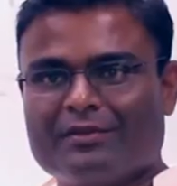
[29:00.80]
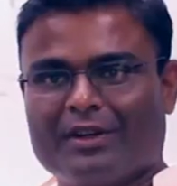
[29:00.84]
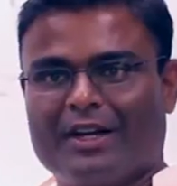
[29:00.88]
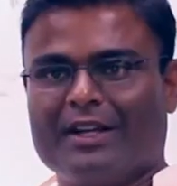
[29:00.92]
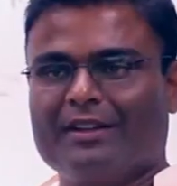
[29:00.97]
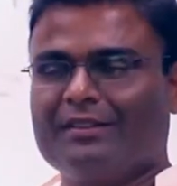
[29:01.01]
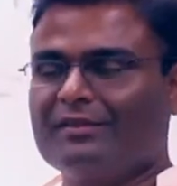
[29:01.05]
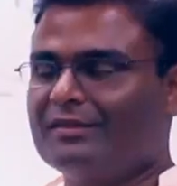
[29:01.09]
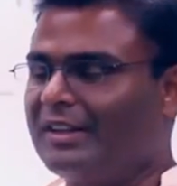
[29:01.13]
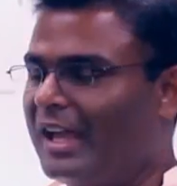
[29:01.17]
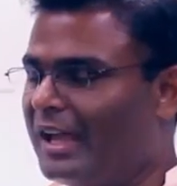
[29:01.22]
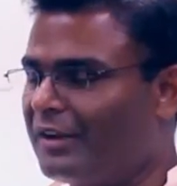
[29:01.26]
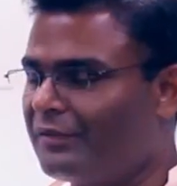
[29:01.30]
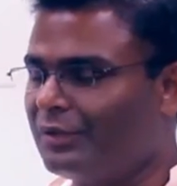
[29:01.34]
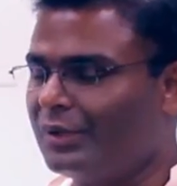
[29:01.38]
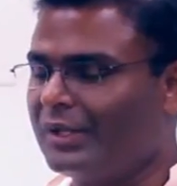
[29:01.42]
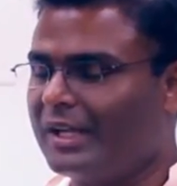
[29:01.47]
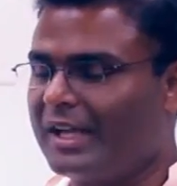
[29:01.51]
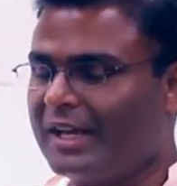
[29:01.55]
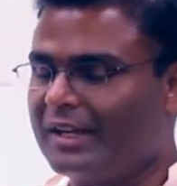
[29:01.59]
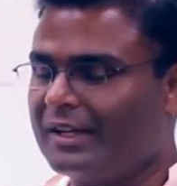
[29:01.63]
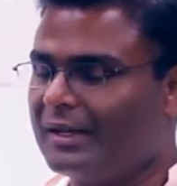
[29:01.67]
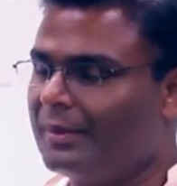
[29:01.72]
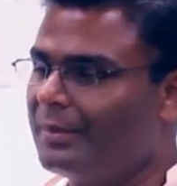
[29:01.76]
Right?
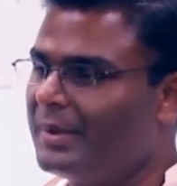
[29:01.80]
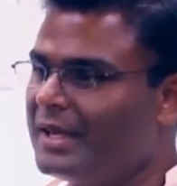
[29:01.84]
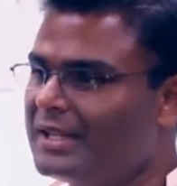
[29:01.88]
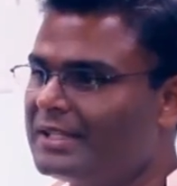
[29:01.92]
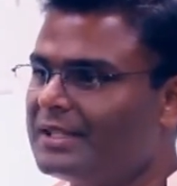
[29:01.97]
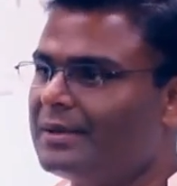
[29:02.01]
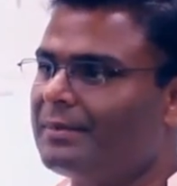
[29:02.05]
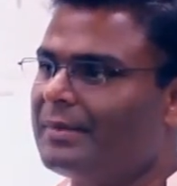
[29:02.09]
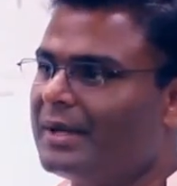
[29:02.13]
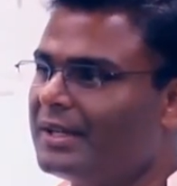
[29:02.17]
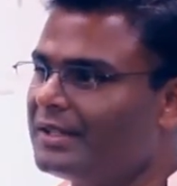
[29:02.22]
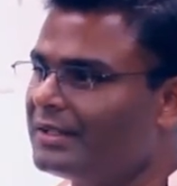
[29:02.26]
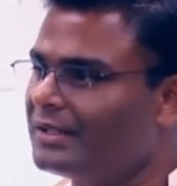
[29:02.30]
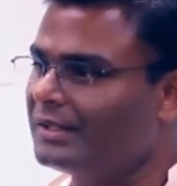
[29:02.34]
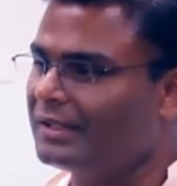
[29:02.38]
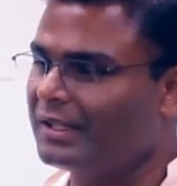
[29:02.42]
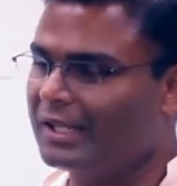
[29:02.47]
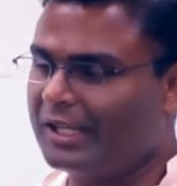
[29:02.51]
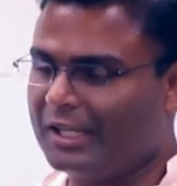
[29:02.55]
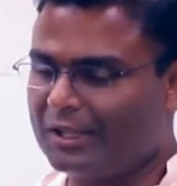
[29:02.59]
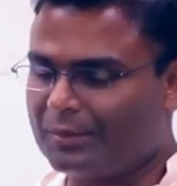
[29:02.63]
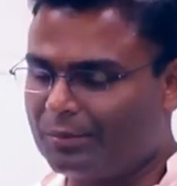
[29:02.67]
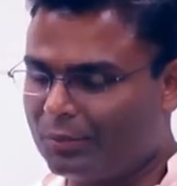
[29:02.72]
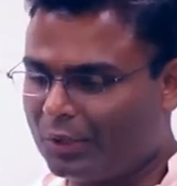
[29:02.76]
Thankfully, I had an amazing mentor,
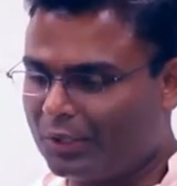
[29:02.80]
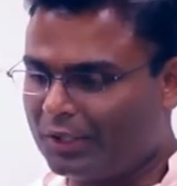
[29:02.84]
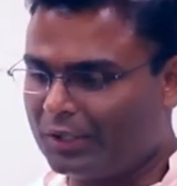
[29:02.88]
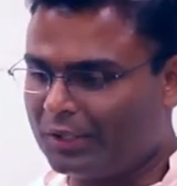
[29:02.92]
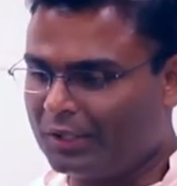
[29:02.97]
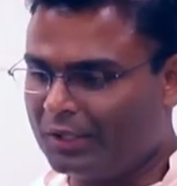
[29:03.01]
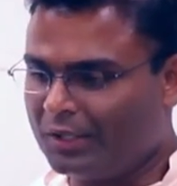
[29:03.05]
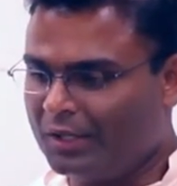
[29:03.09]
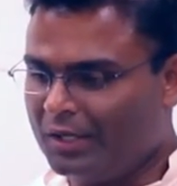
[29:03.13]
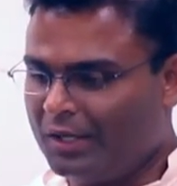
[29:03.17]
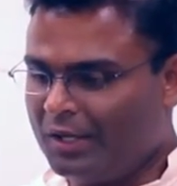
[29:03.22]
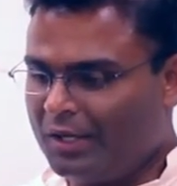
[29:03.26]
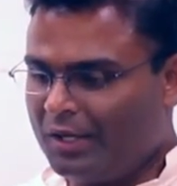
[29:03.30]
Keith Motter.